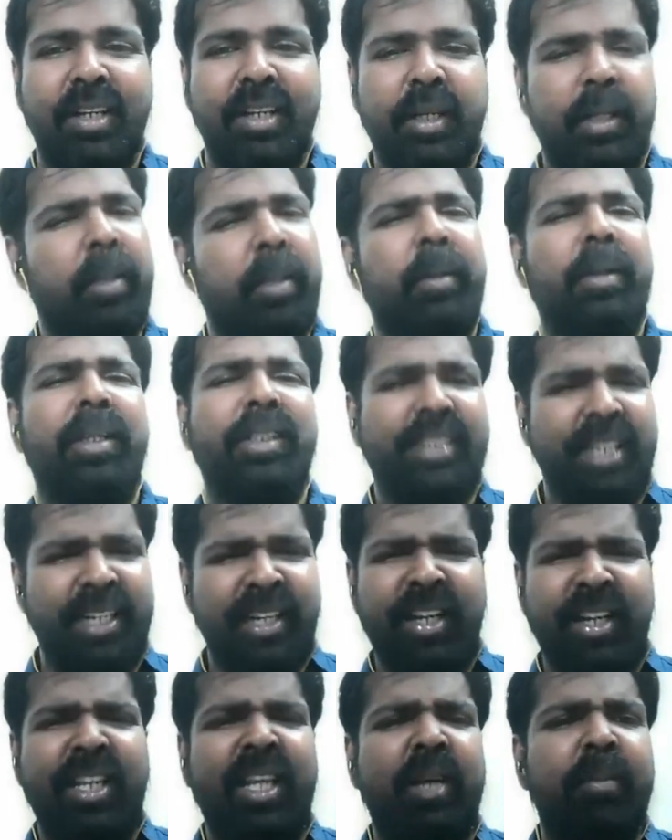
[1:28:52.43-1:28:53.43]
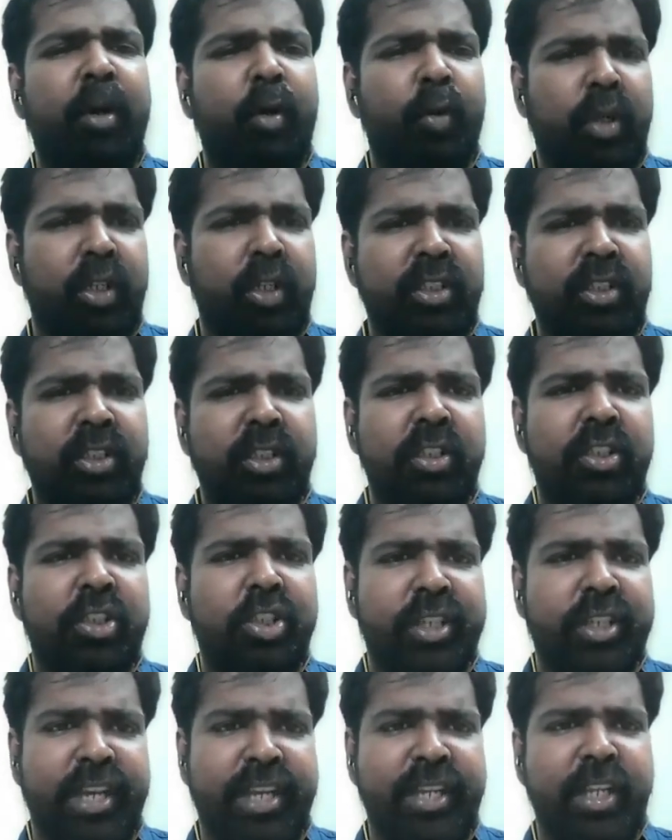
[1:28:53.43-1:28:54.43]
uh, generally about
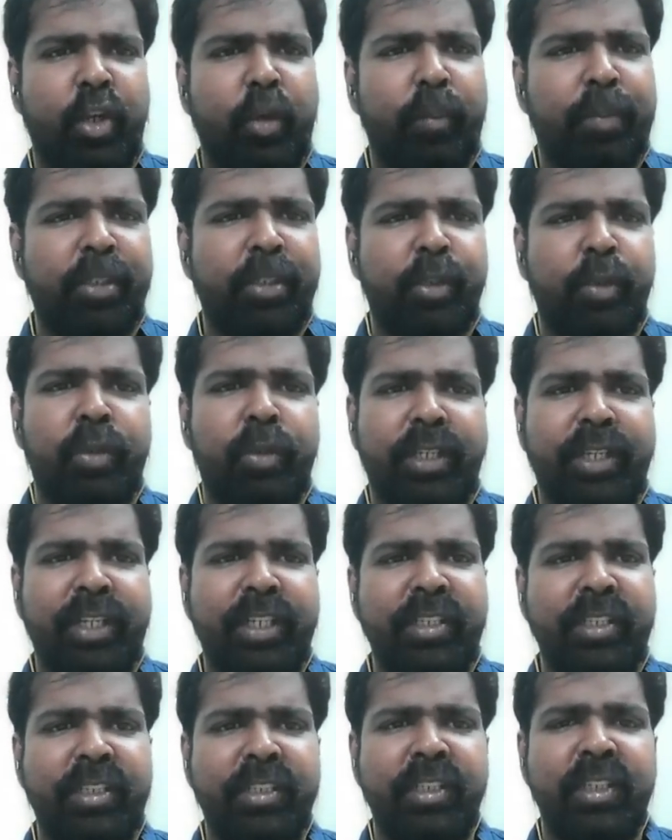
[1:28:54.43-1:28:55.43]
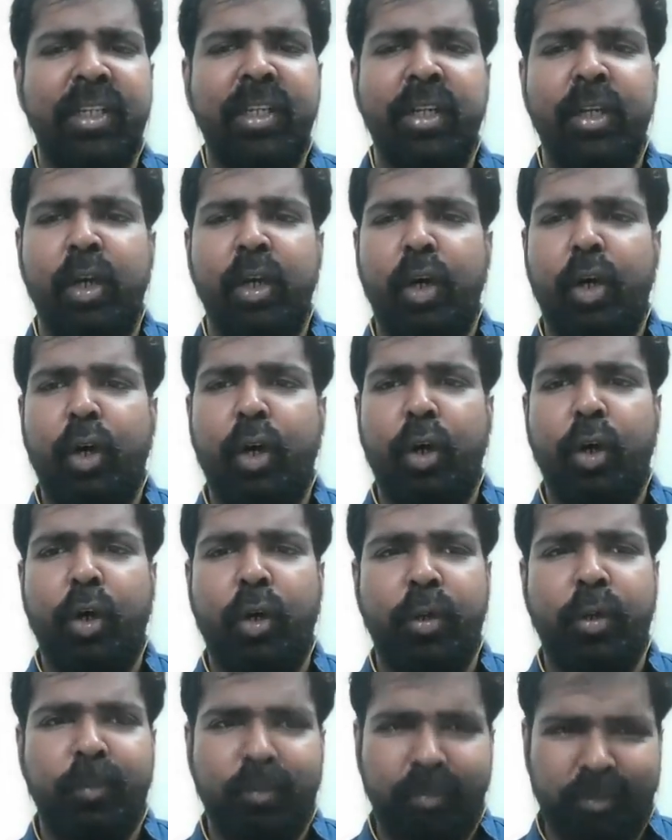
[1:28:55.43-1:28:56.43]
research, career opportunities,
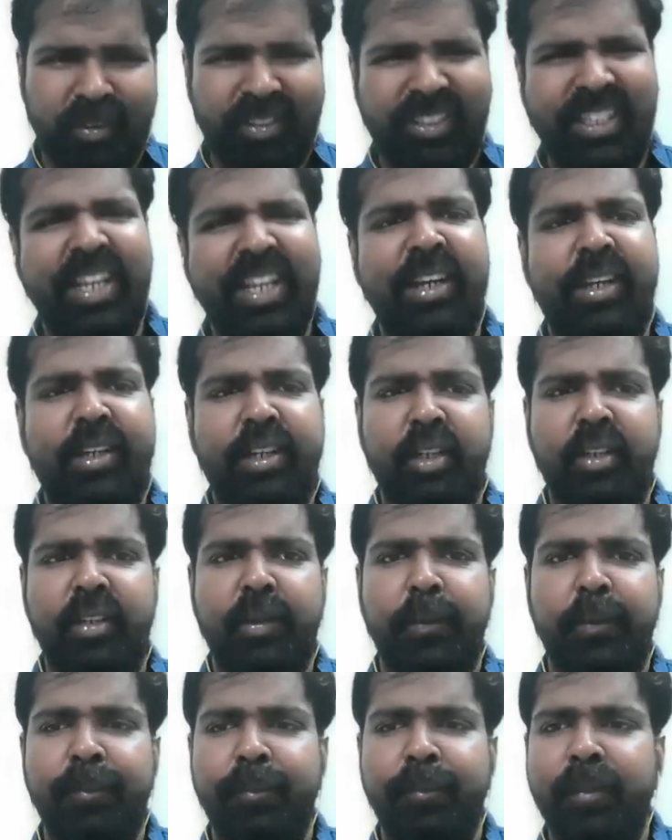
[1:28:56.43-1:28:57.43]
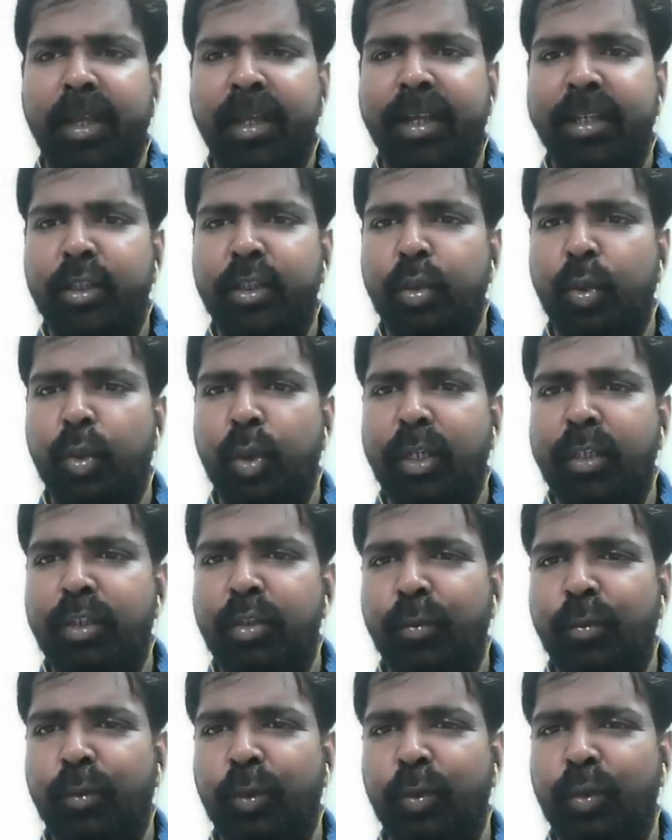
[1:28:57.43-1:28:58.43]
or theater, and so on and
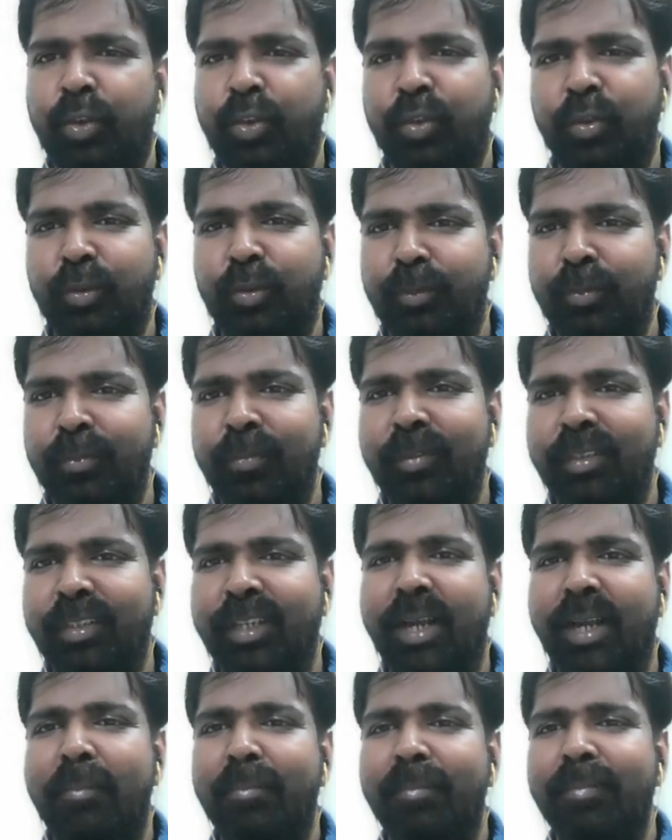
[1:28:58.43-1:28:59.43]
so forth. So yeah.